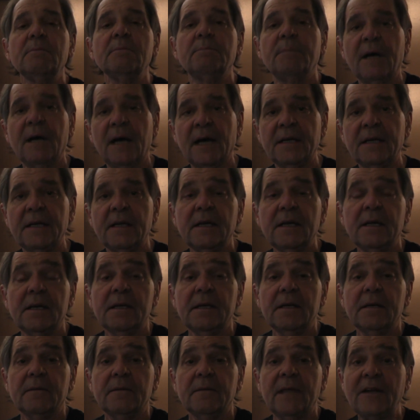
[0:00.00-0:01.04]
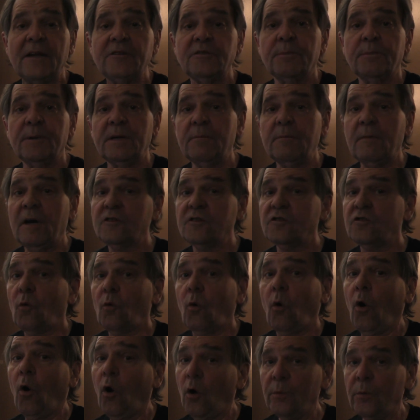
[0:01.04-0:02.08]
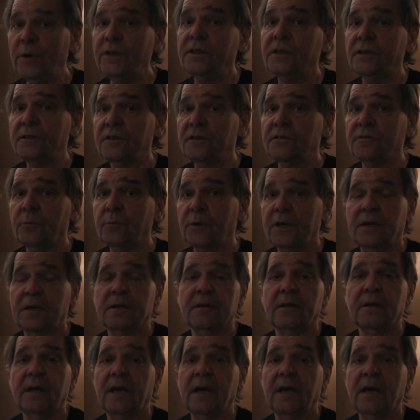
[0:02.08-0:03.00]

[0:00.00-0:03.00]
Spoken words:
But that's pretty much all we did this week